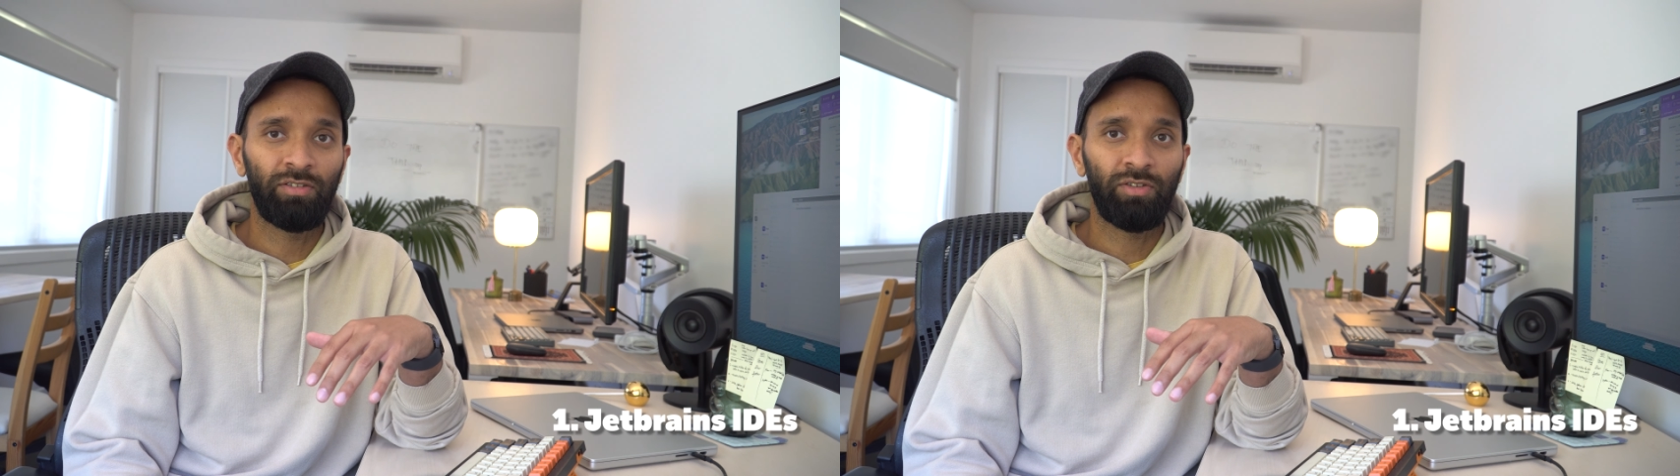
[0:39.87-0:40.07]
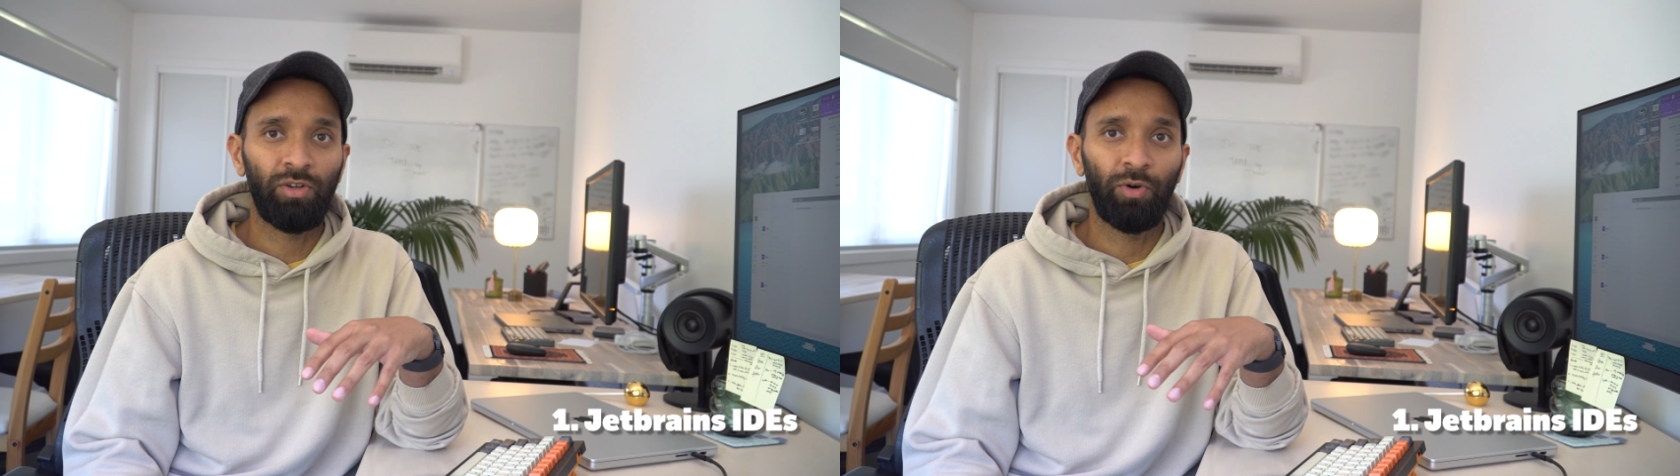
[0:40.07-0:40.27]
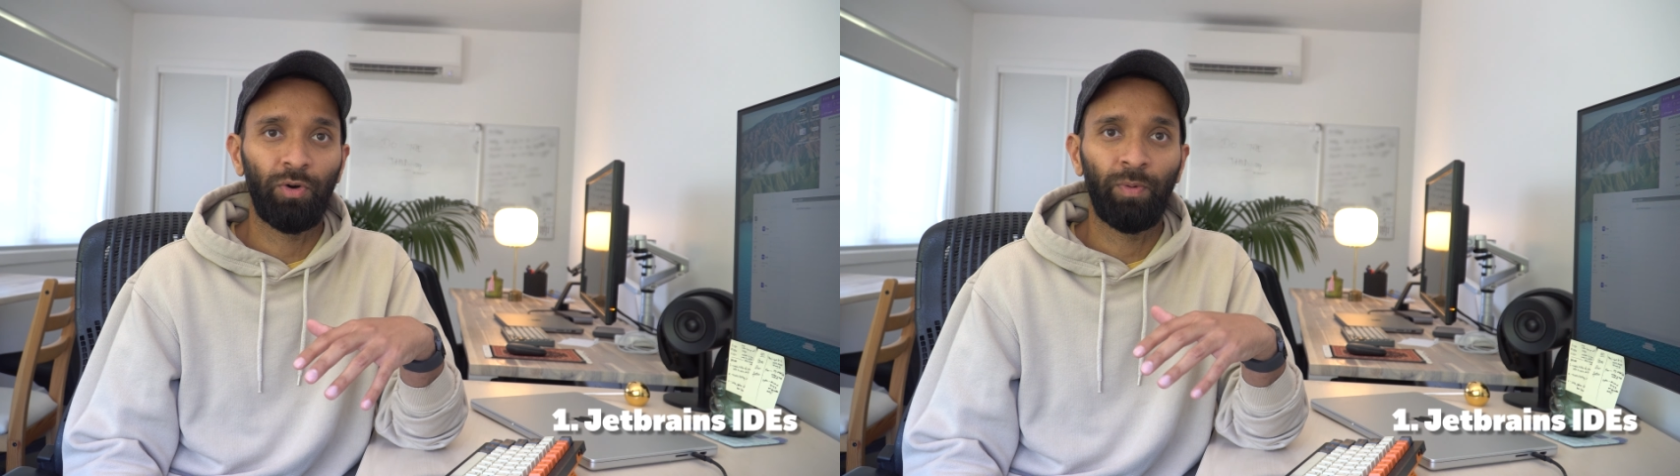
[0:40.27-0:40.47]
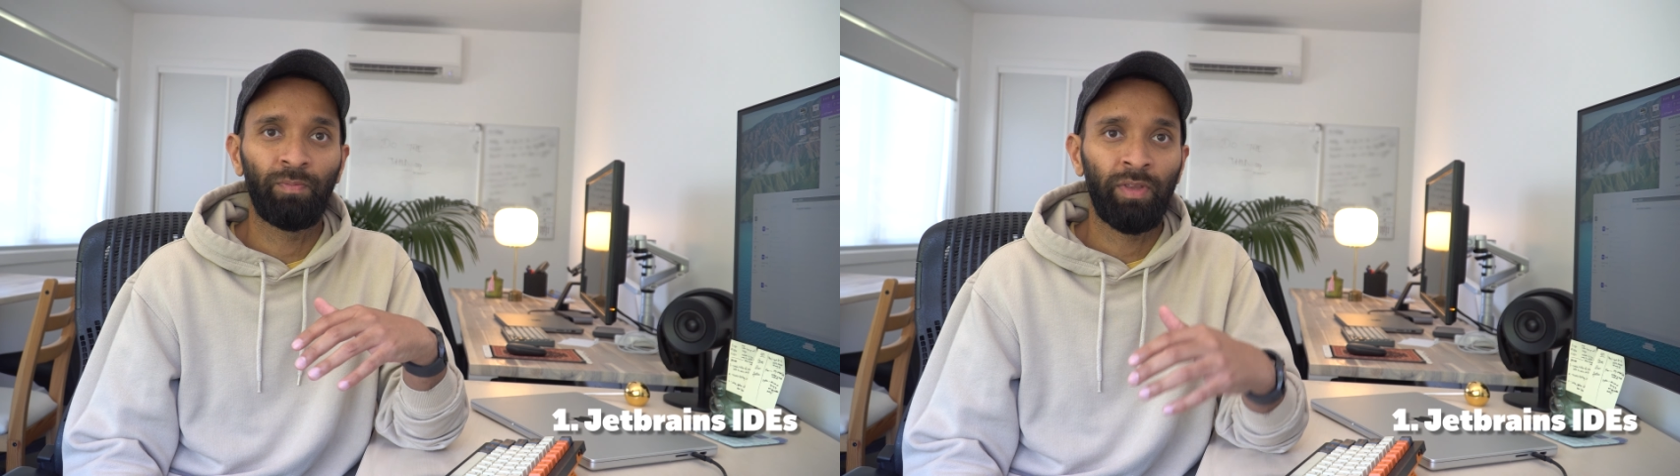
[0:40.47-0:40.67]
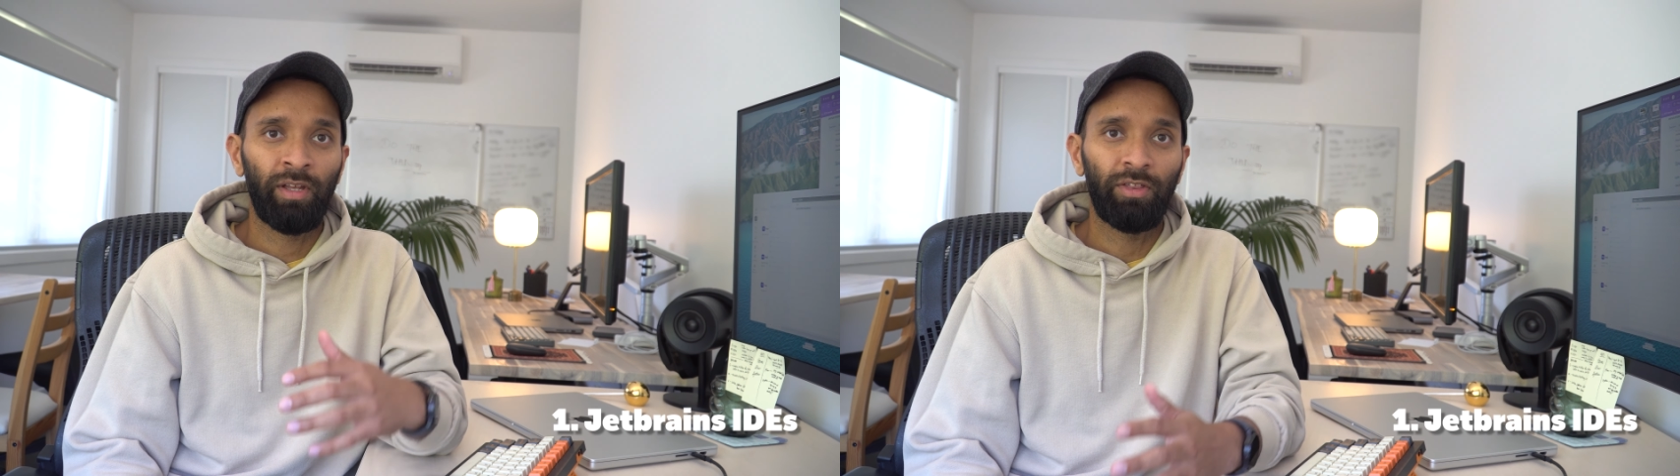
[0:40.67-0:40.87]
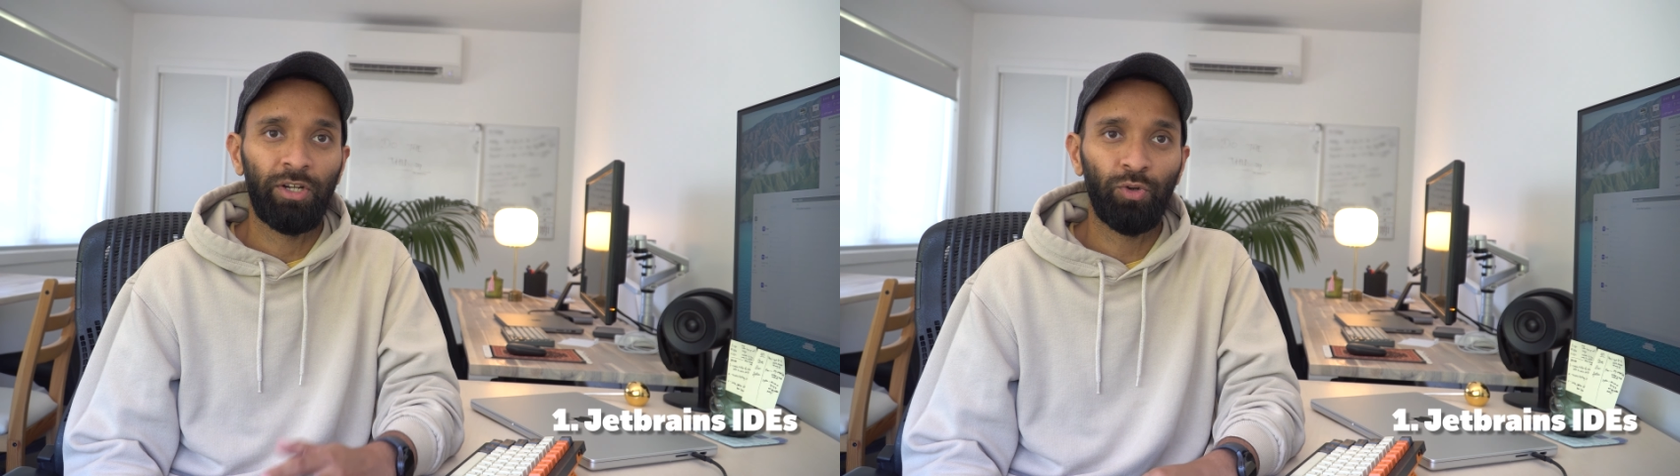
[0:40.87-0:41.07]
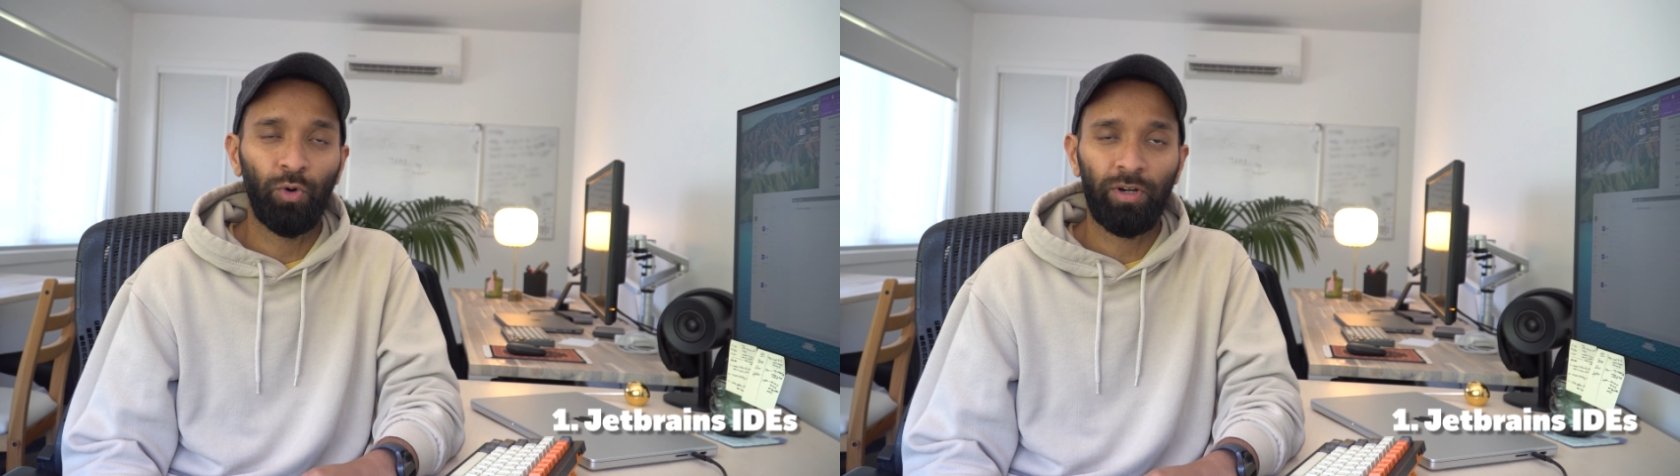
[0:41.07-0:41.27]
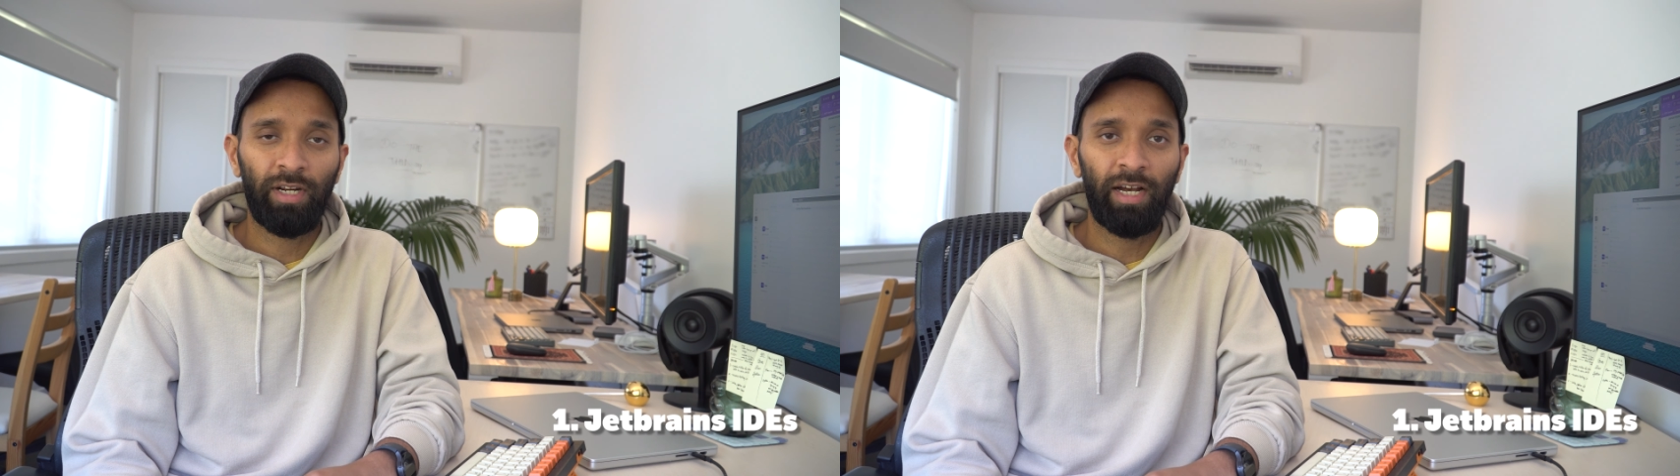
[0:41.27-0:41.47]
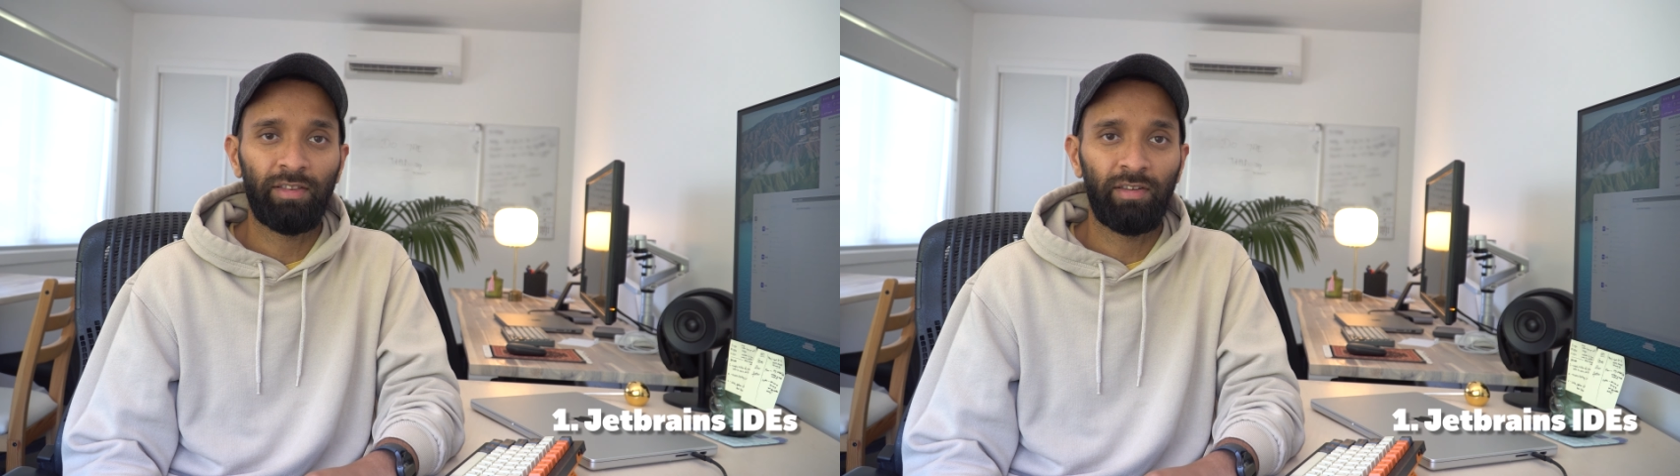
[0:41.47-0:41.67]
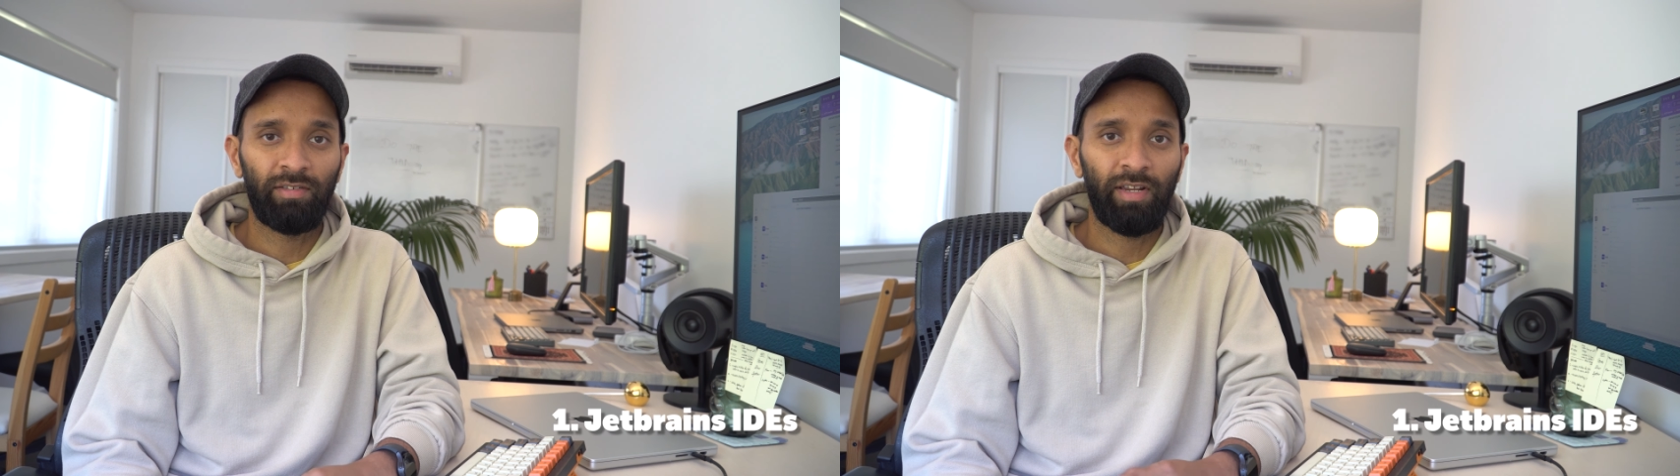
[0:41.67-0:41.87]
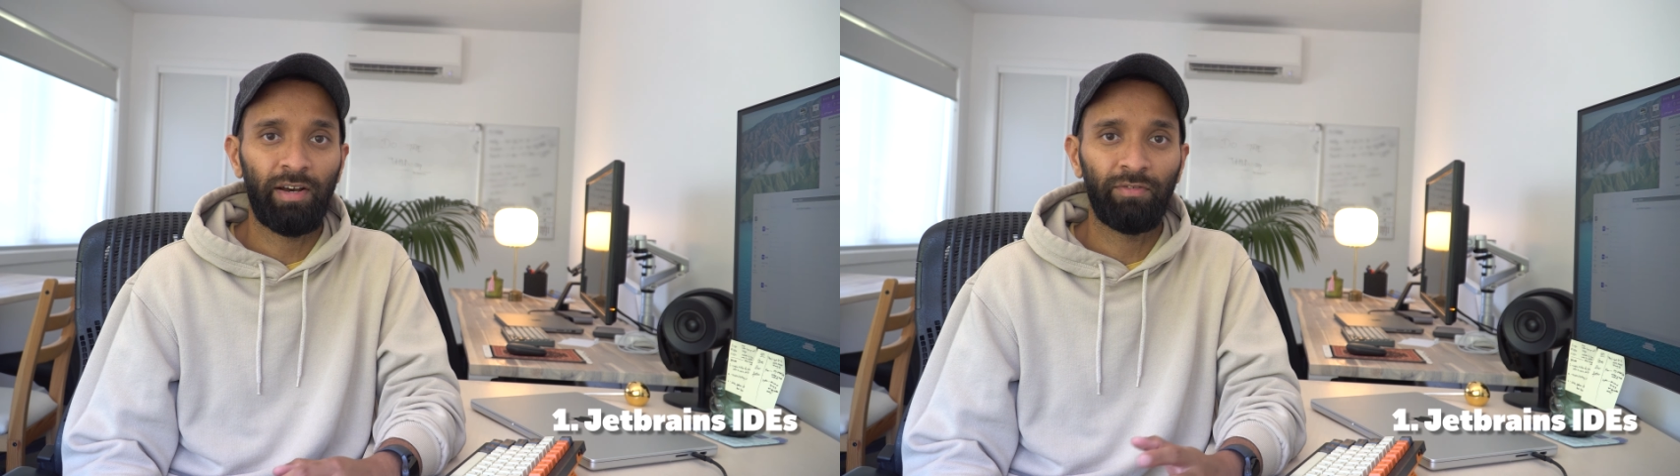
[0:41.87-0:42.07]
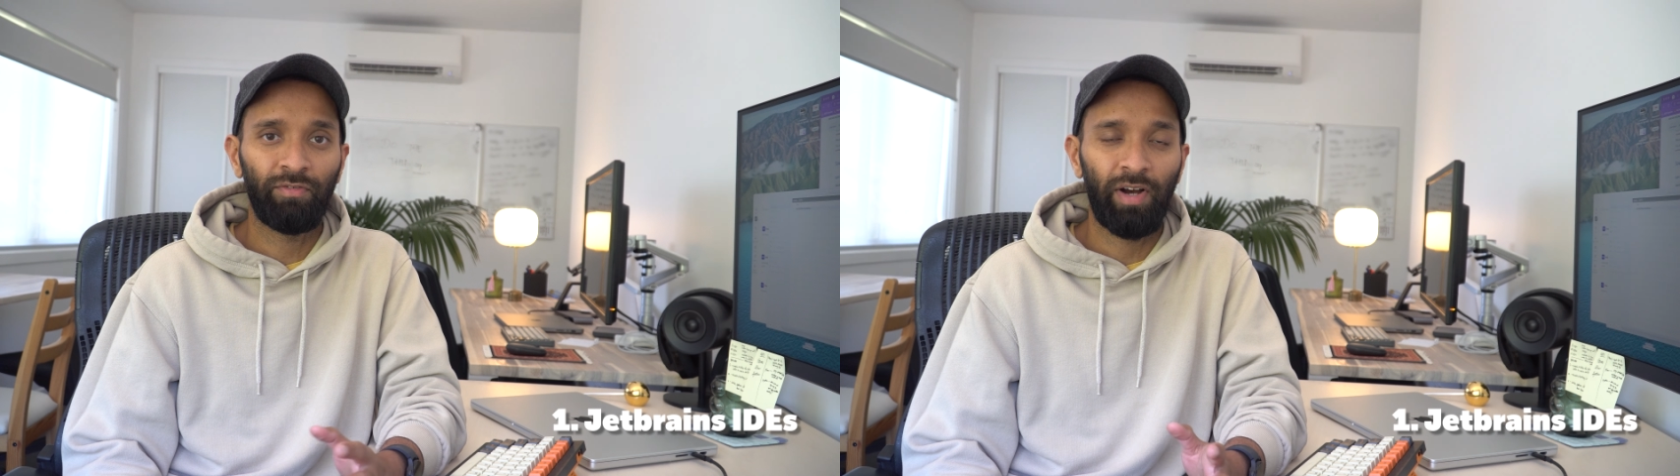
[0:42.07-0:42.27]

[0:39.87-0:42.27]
So the shortcuts and stuff,